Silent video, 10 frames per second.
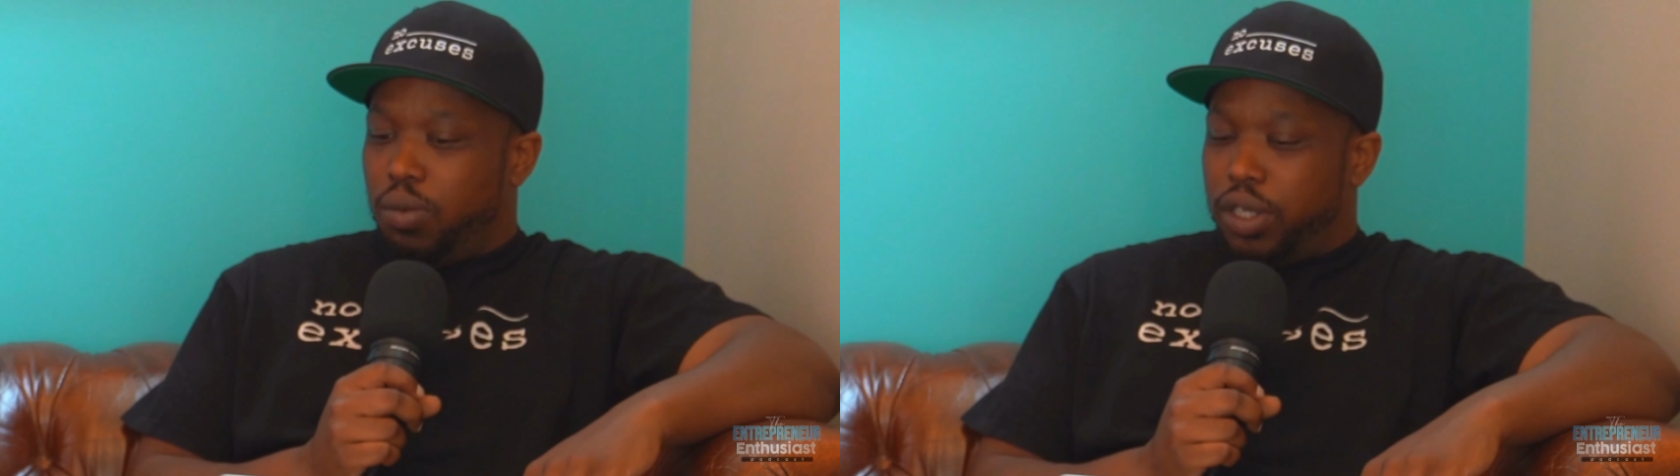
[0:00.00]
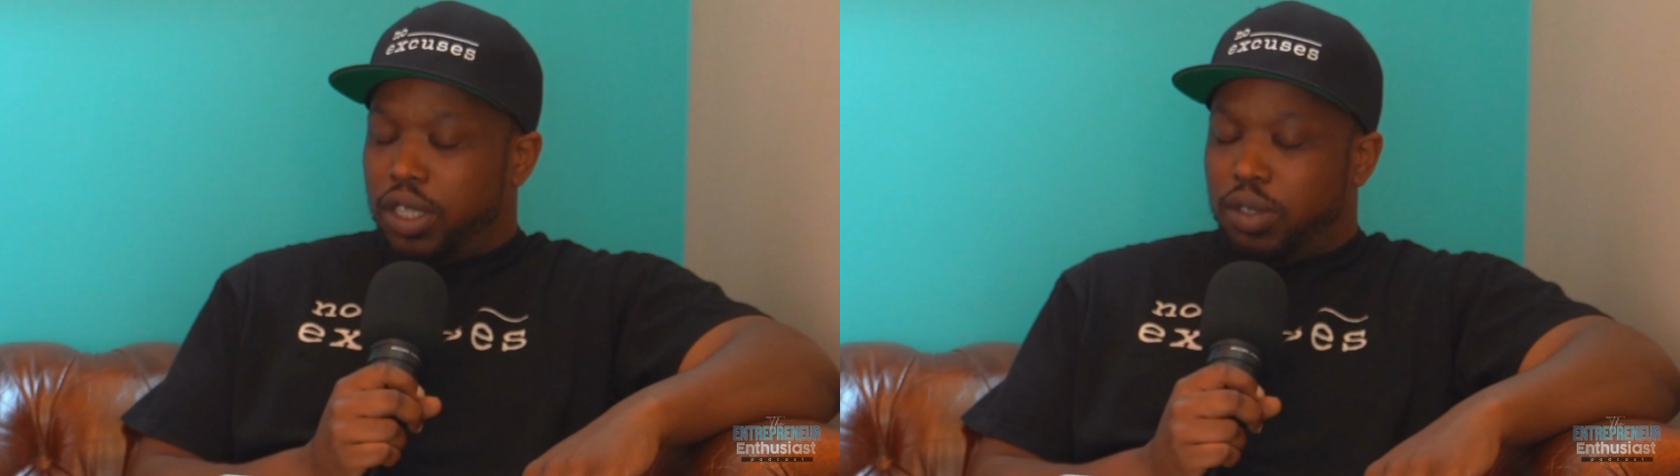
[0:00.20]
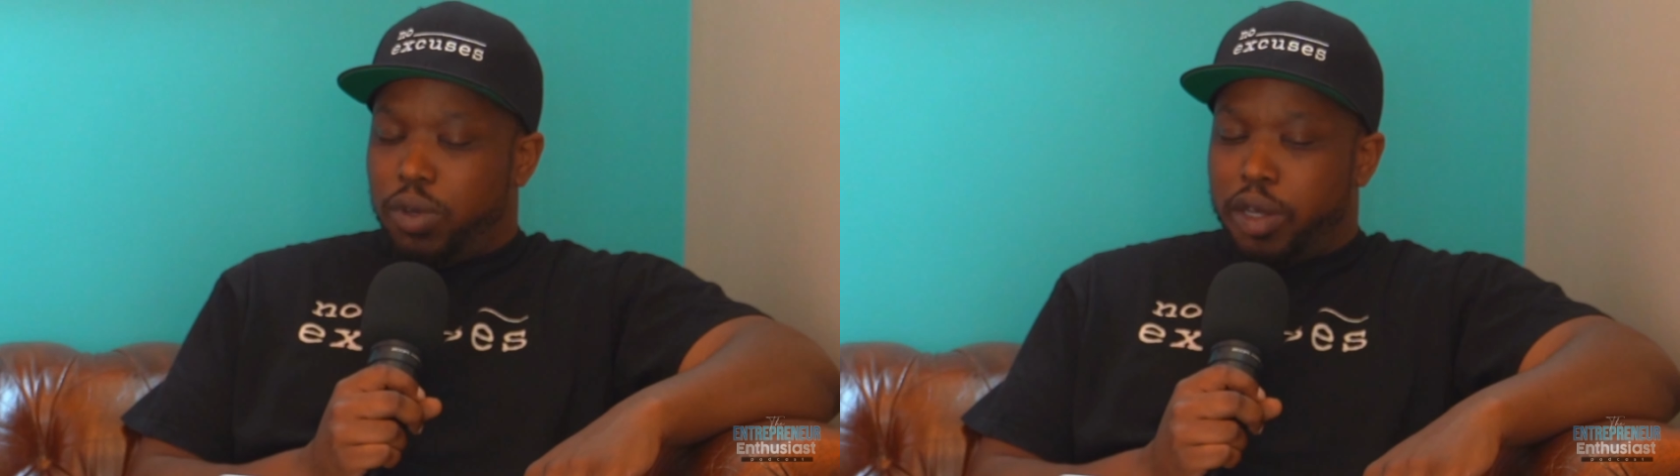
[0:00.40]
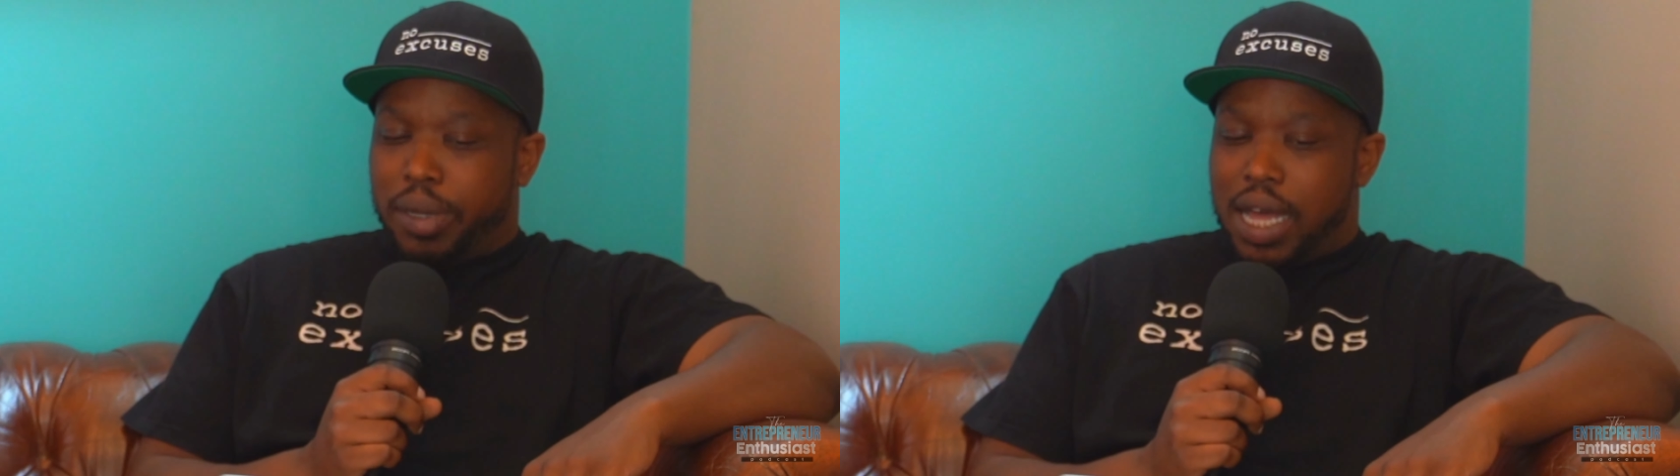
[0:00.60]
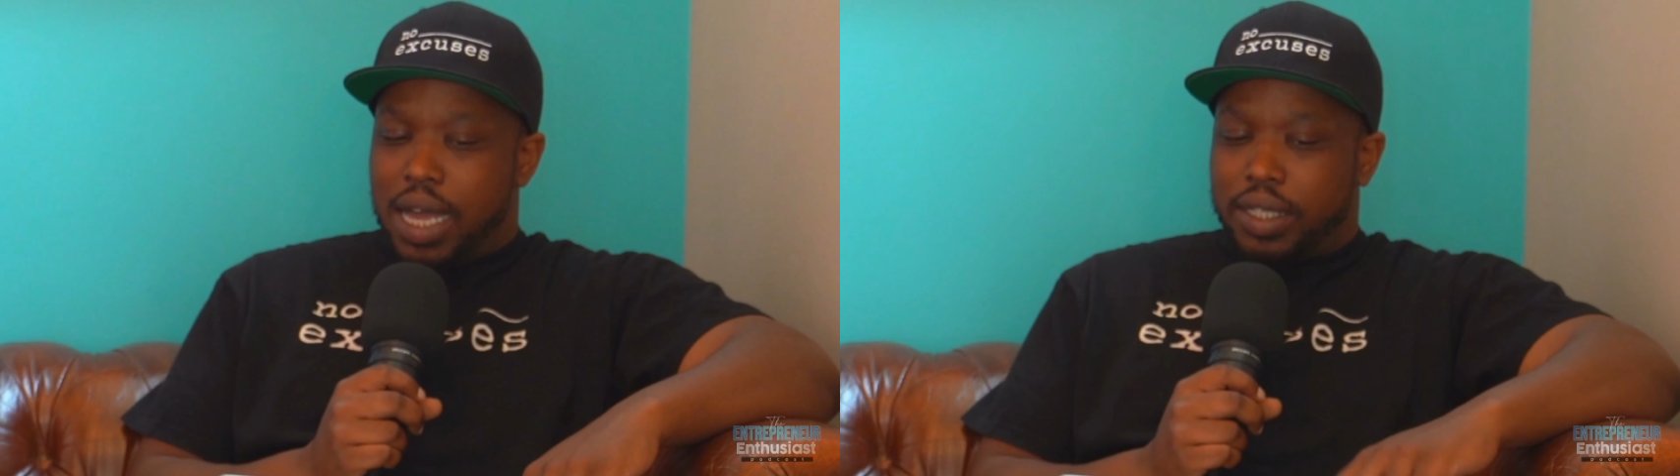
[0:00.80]
with these wood
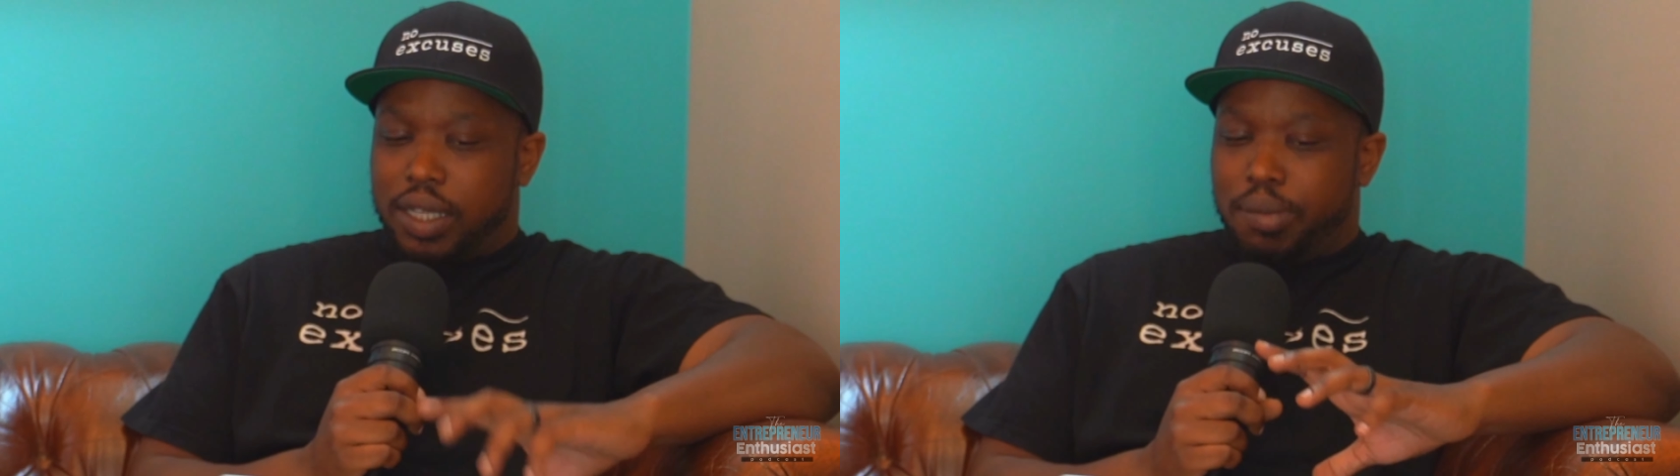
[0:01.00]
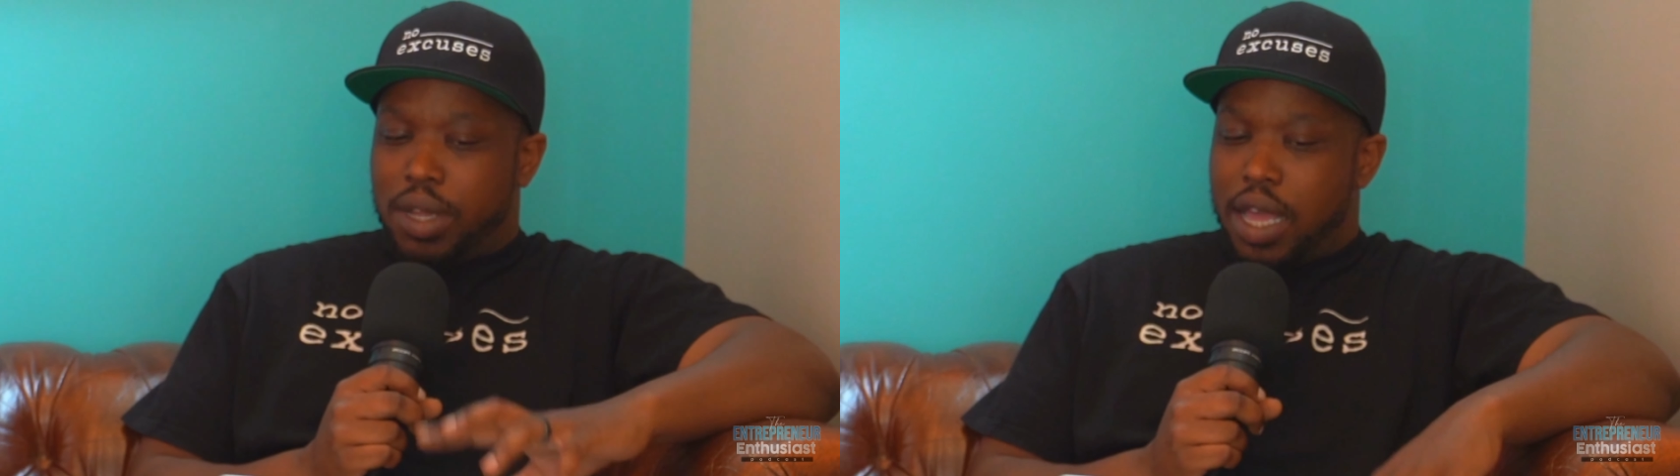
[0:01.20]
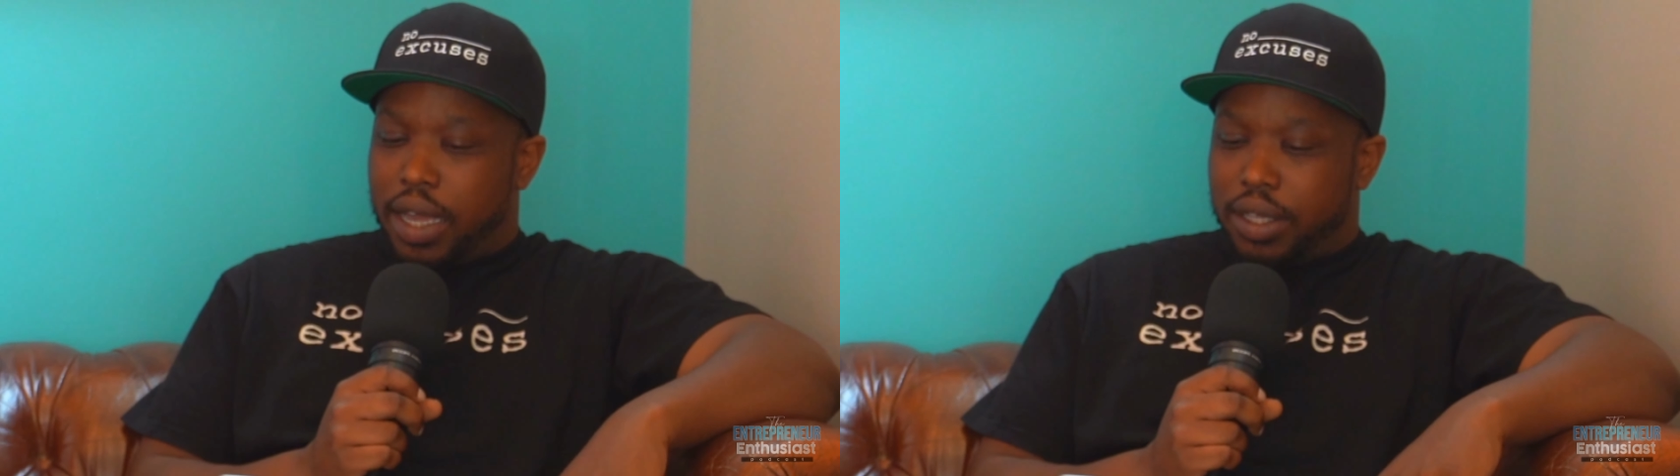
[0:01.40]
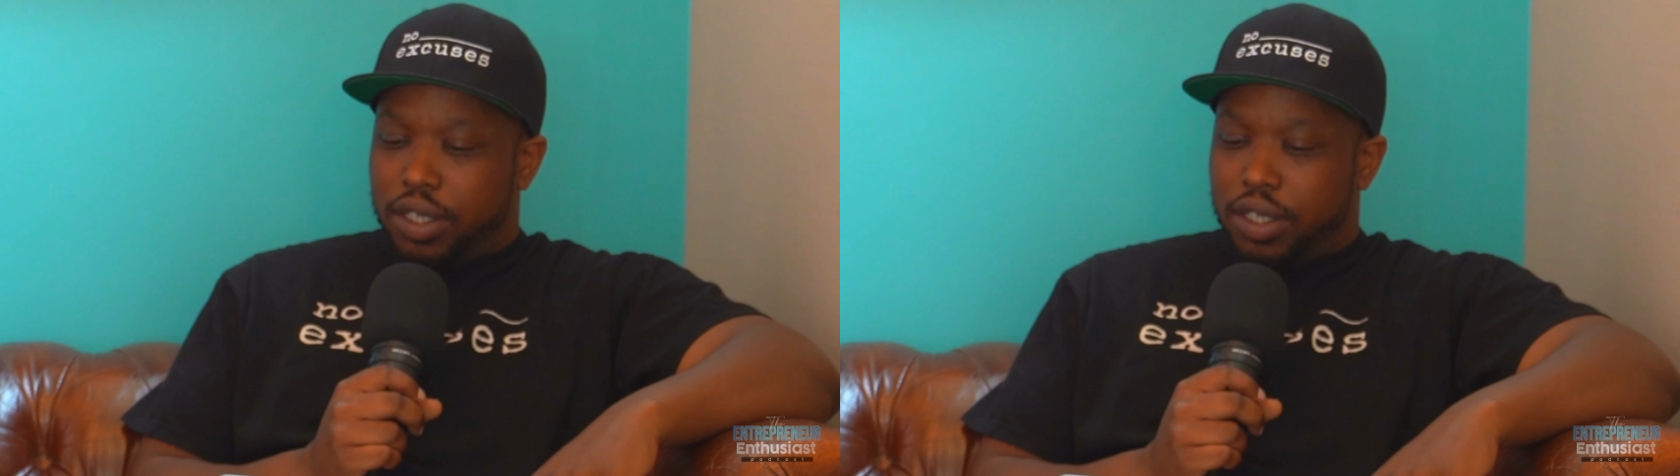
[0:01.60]
blocks, and I'm like,